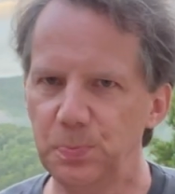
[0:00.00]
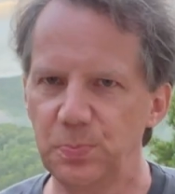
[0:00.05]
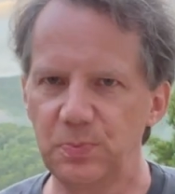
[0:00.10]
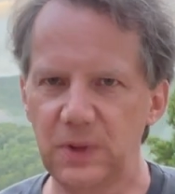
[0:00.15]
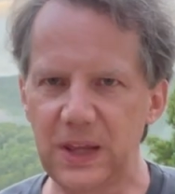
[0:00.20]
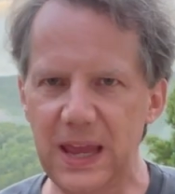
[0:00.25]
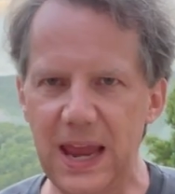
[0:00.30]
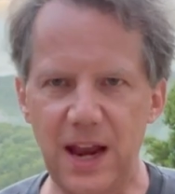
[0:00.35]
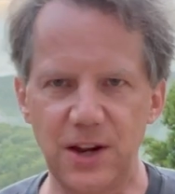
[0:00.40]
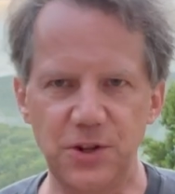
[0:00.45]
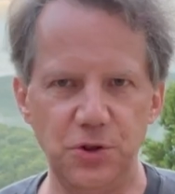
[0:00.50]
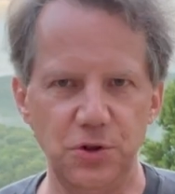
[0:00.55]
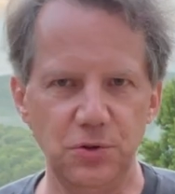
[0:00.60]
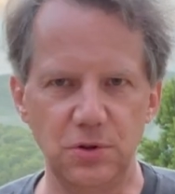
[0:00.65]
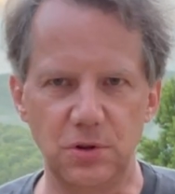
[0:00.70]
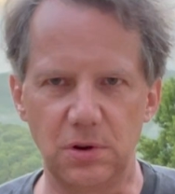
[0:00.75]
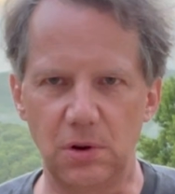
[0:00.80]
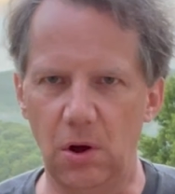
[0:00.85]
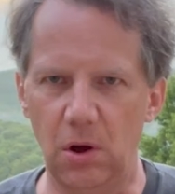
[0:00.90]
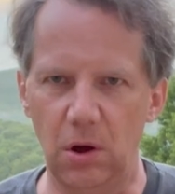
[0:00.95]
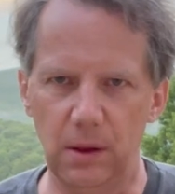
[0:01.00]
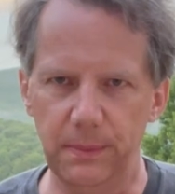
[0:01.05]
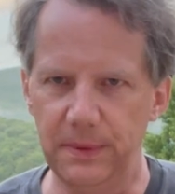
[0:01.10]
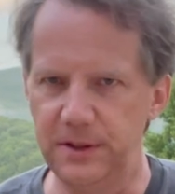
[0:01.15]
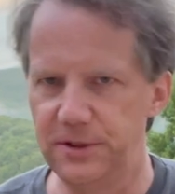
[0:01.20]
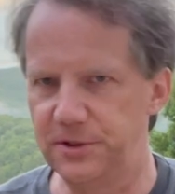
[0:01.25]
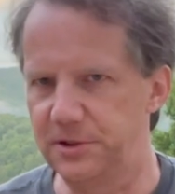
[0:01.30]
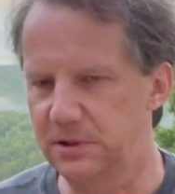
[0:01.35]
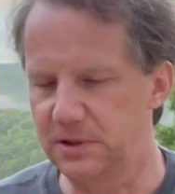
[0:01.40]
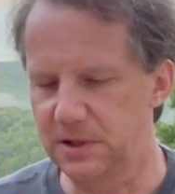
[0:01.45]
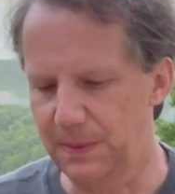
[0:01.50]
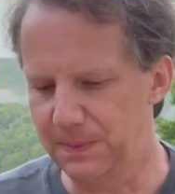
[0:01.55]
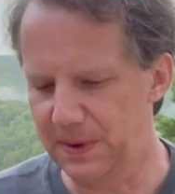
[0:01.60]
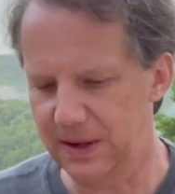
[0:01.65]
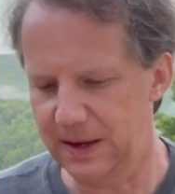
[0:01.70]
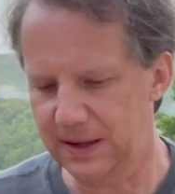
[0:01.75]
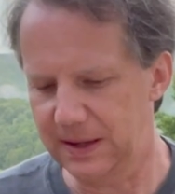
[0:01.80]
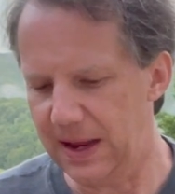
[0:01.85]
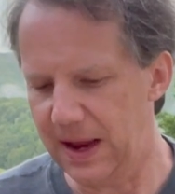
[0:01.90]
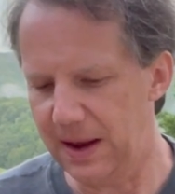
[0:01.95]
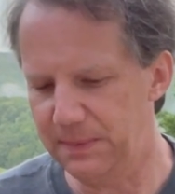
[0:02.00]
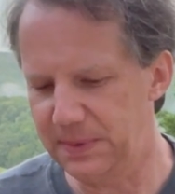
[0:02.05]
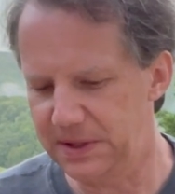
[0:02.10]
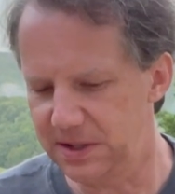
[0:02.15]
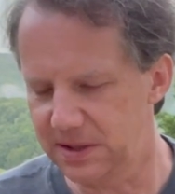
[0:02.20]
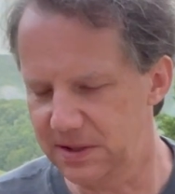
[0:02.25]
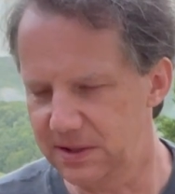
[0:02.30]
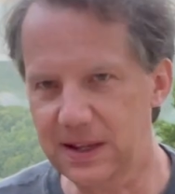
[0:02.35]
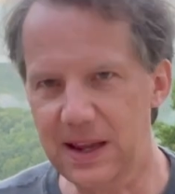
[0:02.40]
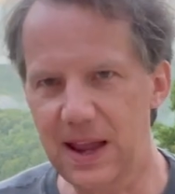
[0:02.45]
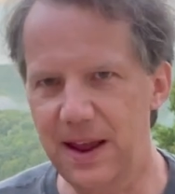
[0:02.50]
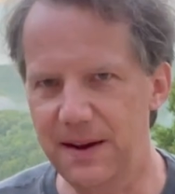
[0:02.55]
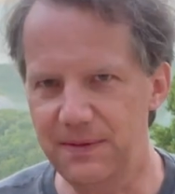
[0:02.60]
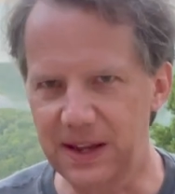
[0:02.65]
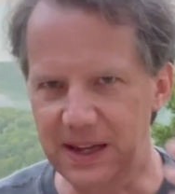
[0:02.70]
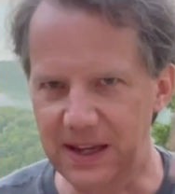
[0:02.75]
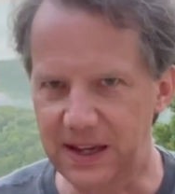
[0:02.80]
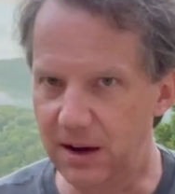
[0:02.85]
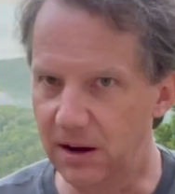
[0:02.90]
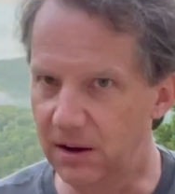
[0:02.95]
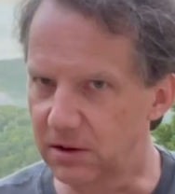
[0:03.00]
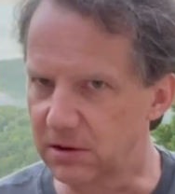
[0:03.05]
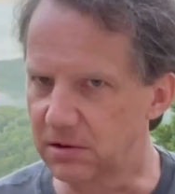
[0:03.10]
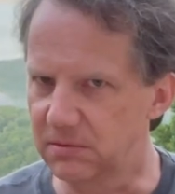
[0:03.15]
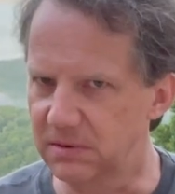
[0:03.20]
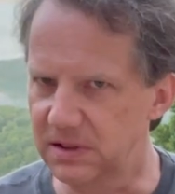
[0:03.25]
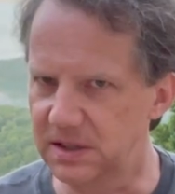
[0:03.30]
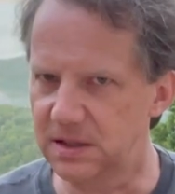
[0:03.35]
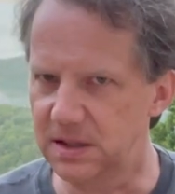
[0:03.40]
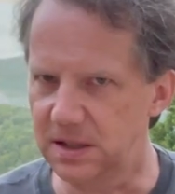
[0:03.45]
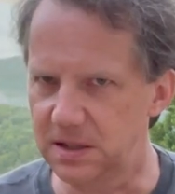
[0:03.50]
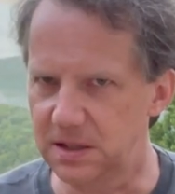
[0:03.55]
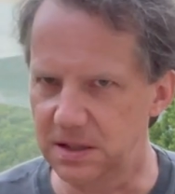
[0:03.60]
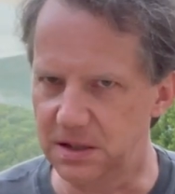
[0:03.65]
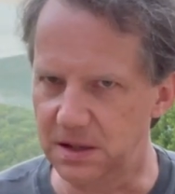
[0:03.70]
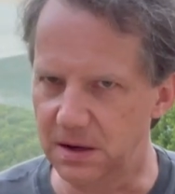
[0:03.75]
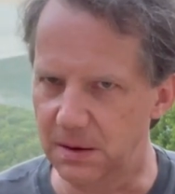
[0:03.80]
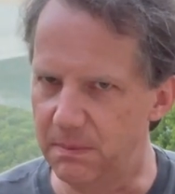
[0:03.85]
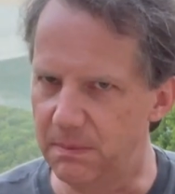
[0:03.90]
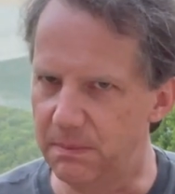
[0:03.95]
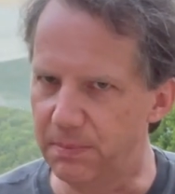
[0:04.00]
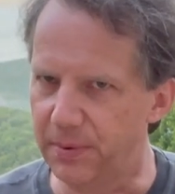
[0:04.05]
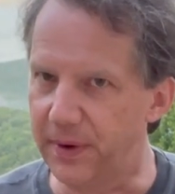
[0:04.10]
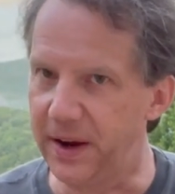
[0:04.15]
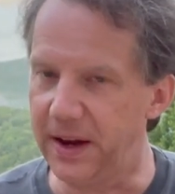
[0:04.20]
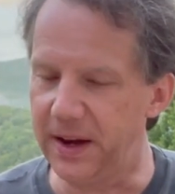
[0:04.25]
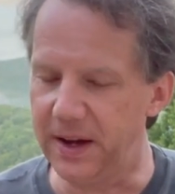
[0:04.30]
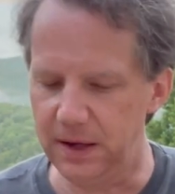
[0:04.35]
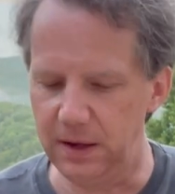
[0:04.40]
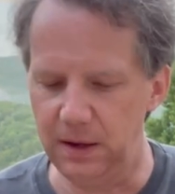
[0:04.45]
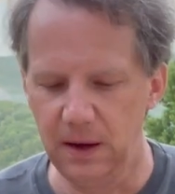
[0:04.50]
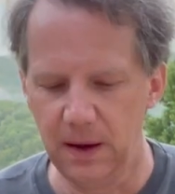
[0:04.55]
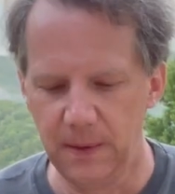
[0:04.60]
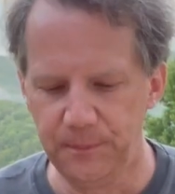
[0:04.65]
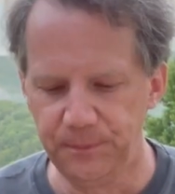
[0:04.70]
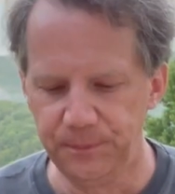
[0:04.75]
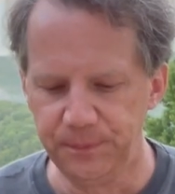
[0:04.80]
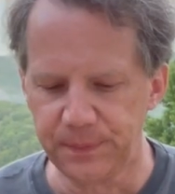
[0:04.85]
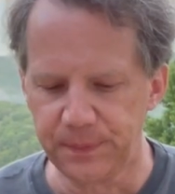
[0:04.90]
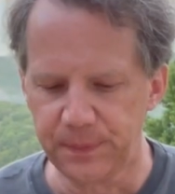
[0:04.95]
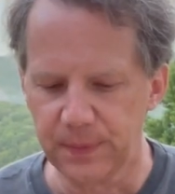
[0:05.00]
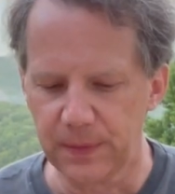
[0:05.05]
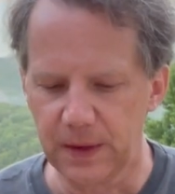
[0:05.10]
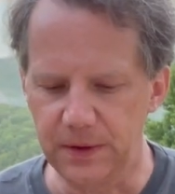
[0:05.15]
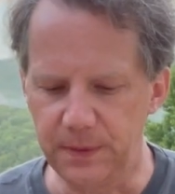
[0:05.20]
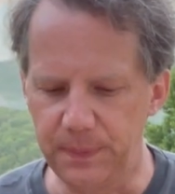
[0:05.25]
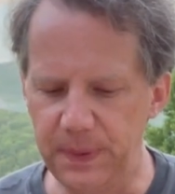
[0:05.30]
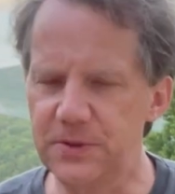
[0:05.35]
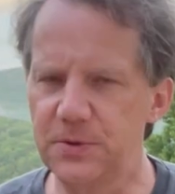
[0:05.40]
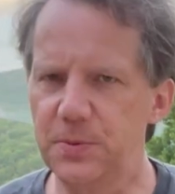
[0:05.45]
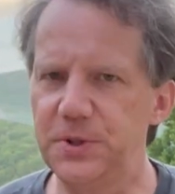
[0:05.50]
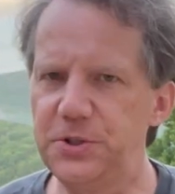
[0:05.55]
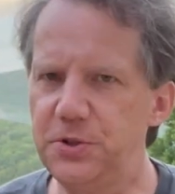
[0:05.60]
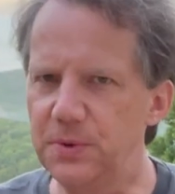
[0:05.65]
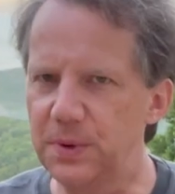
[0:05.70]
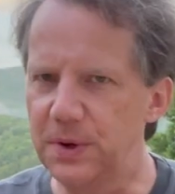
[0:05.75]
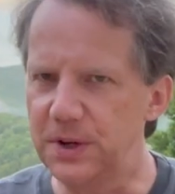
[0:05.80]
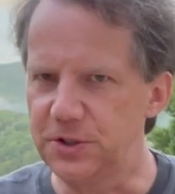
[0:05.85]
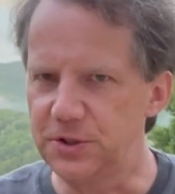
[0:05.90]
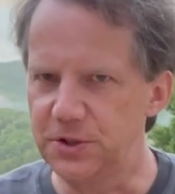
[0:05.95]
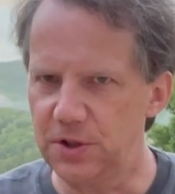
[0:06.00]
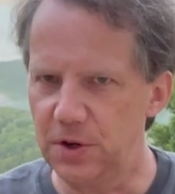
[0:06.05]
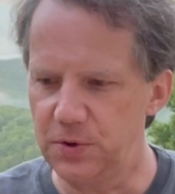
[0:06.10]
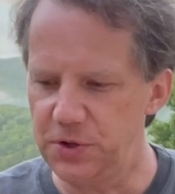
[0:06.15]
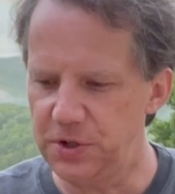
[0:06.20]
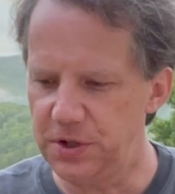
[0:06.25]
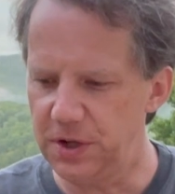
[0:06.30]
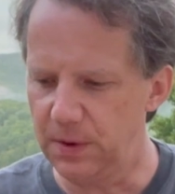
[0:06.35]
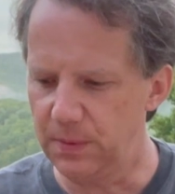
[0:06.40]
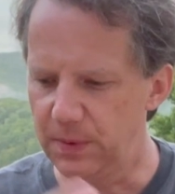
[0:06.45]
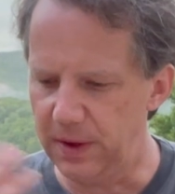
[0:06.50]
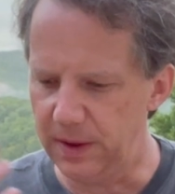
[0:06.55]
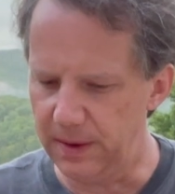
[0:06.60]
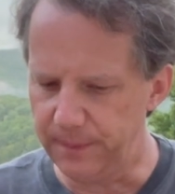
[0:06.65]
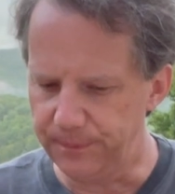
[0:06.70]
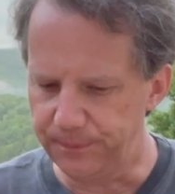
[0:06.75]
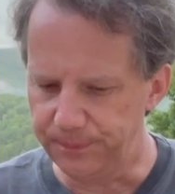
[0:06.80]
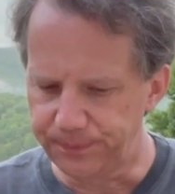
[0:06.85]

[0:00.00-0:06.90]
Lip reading: cashews or almonds or something like that. But just kind of the characteristics in your brain. Depends on what you want to associate with it.